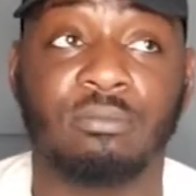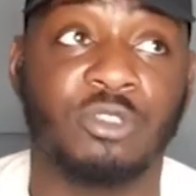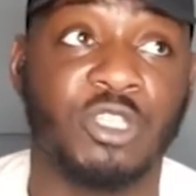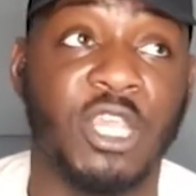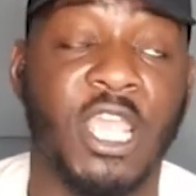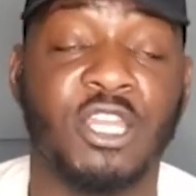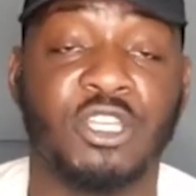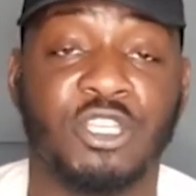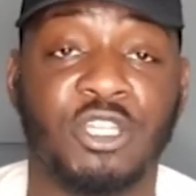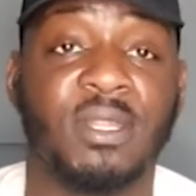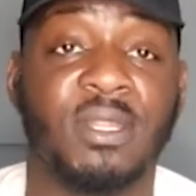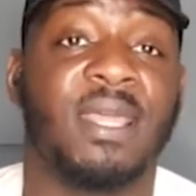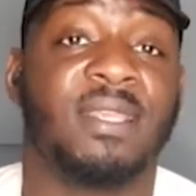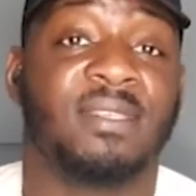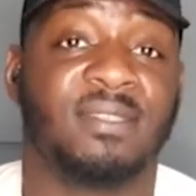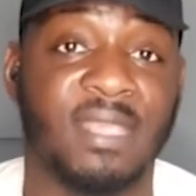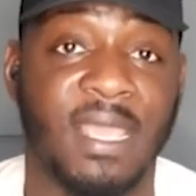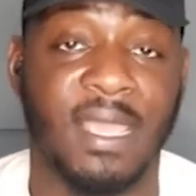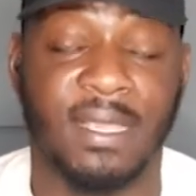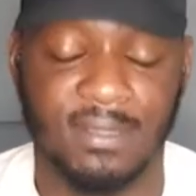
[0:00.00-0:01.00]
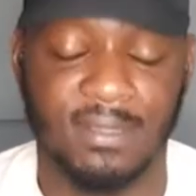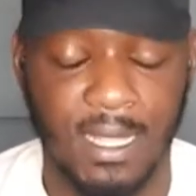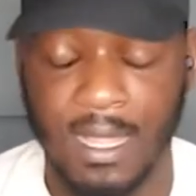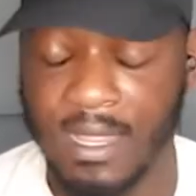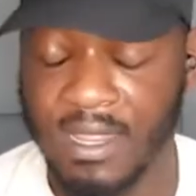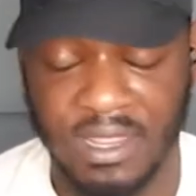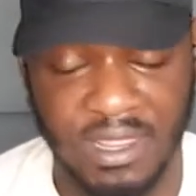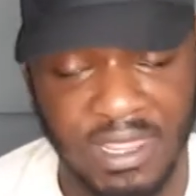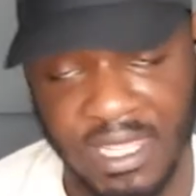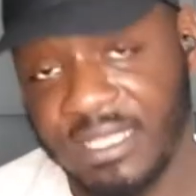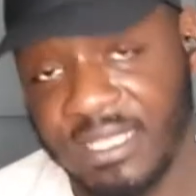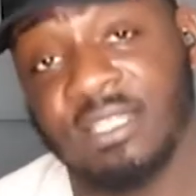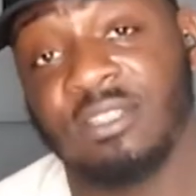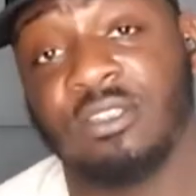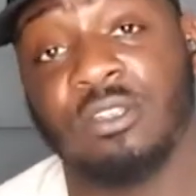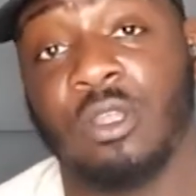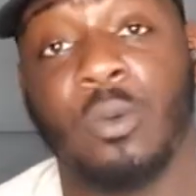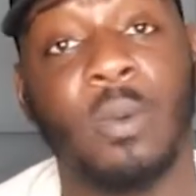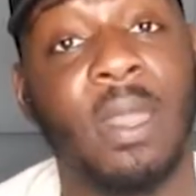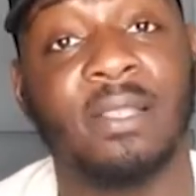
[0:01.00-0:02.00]
changing their sex, this
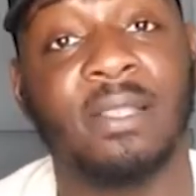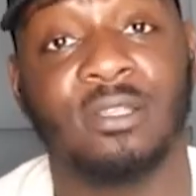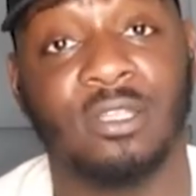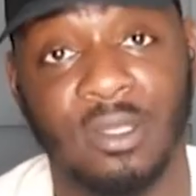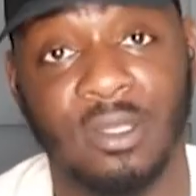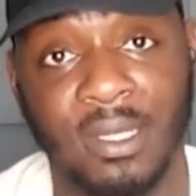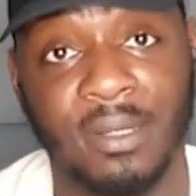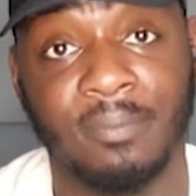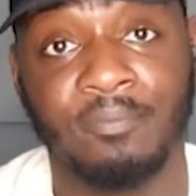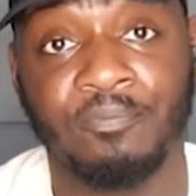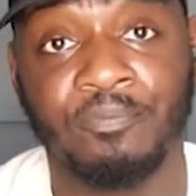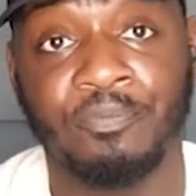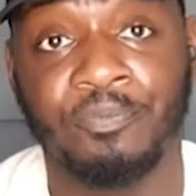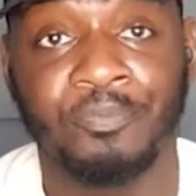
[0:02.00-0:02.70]
isn't the way to do it.